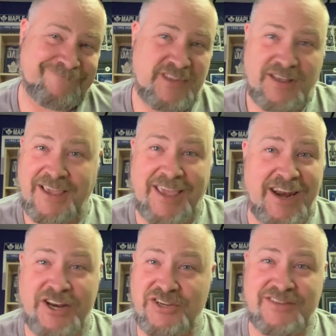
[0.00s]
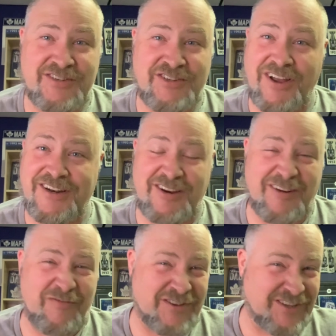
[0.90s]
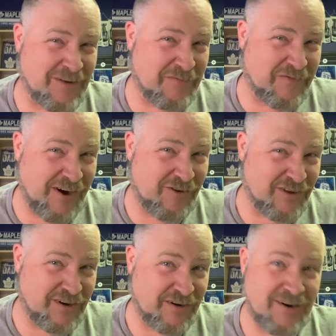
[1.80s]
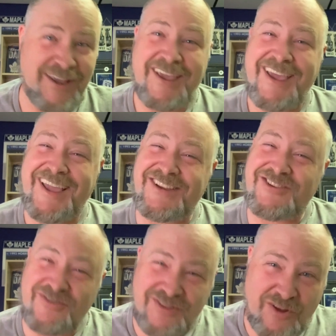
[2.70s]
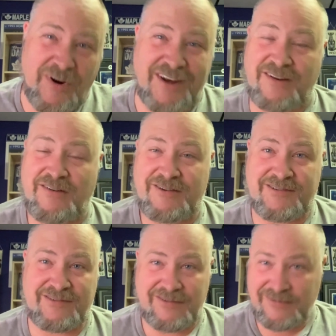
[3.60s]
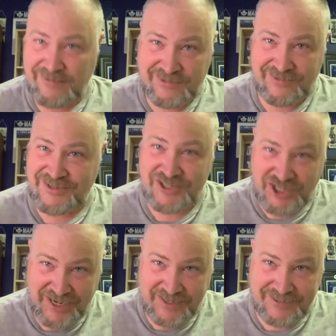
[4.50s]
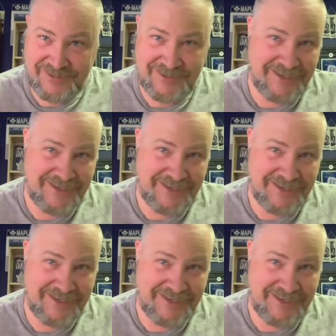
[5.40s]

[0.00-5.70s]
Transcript: again, I just saw a difference in him firing the dart. And he's using the right darts. So there's a chance.